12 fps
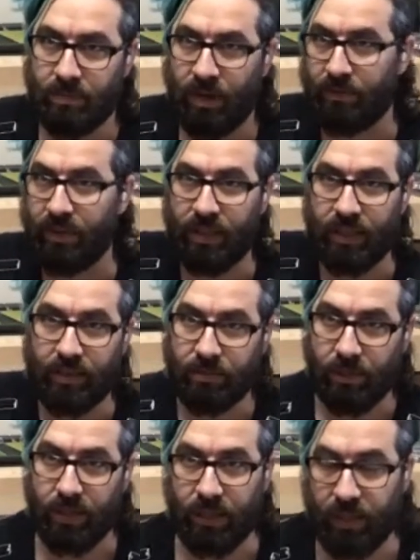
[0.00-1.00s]
Everything
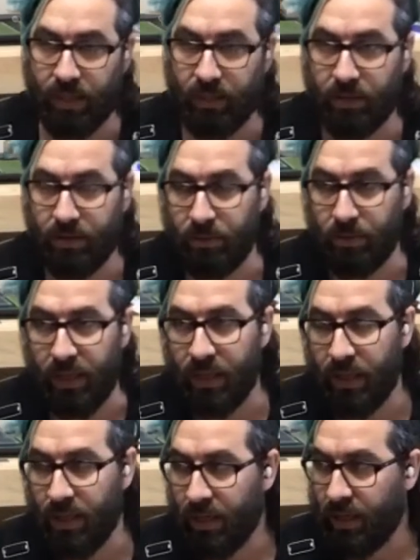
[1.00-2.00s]
we did in the
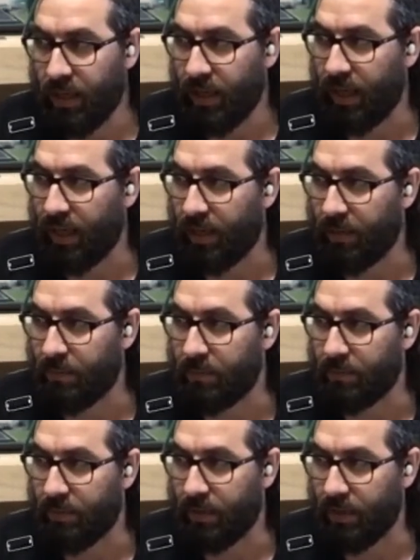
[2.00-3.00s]
week.
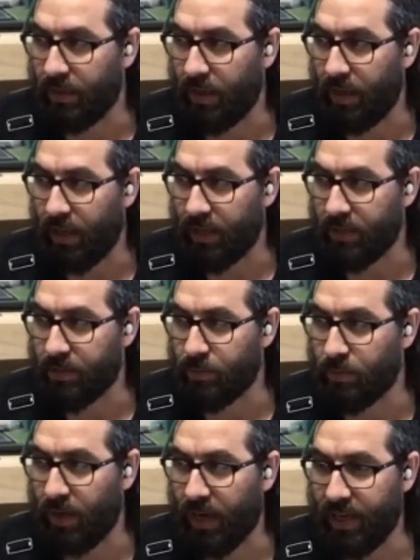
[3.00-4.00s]
And
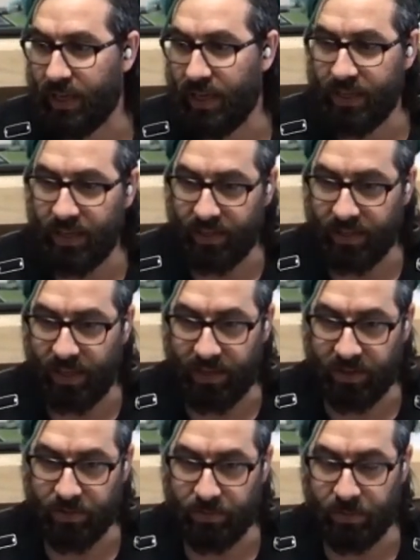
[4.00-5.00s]
what I gained out of
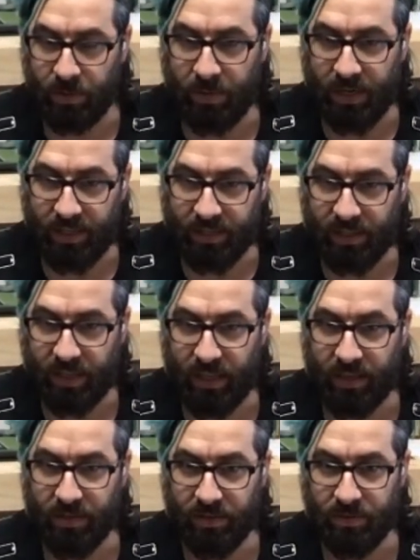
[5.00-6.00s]
that
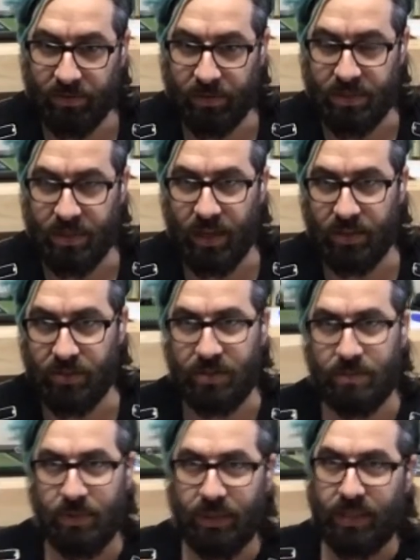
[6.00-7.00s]
primarily was not
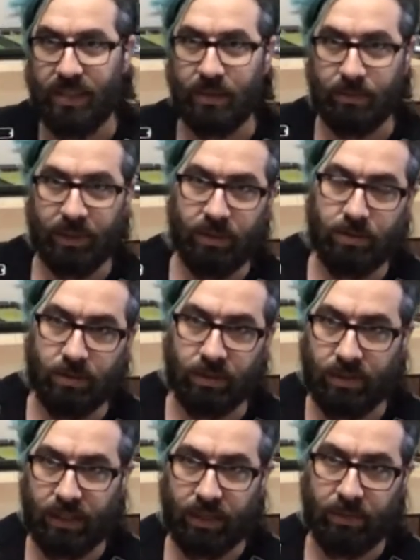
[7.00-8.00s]
just building something cool,
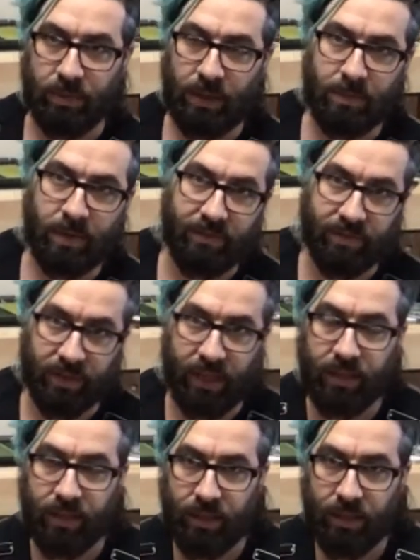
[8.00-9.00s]
because I could have paid money for that.